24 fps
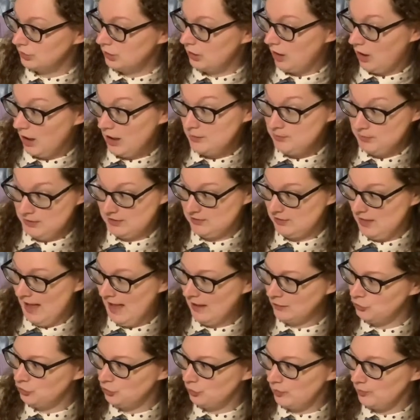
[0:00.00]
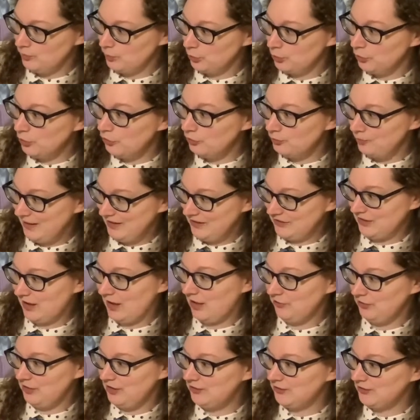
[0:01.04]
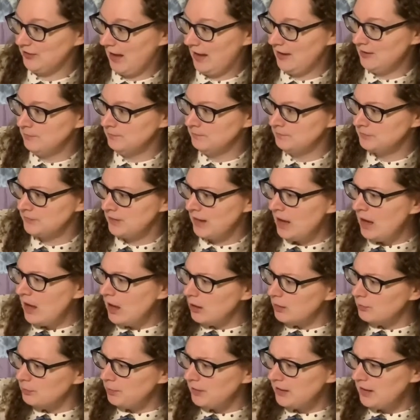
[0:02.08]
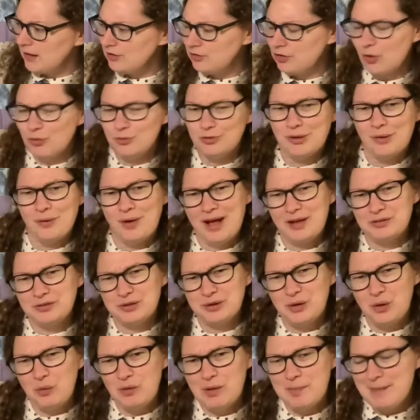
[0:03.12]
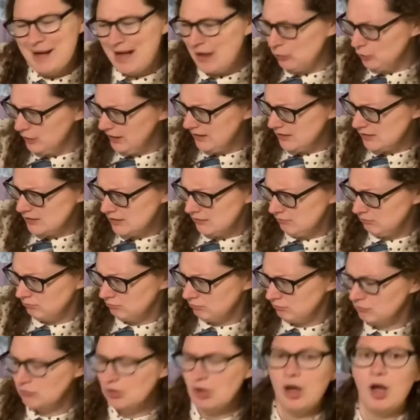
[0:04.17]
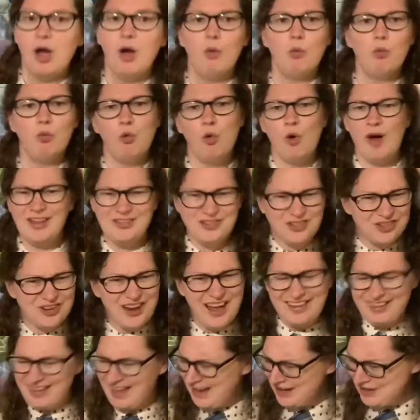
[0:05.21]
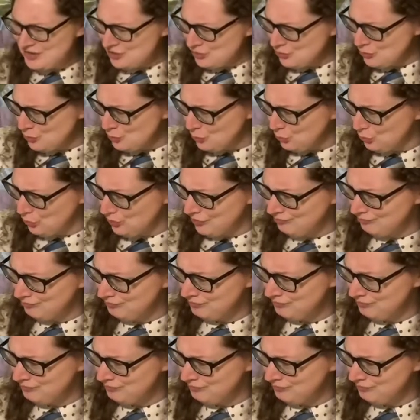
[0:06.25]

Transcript: I'd be glad to improve myself, he said, but I don't know how to go about it. What shall I do?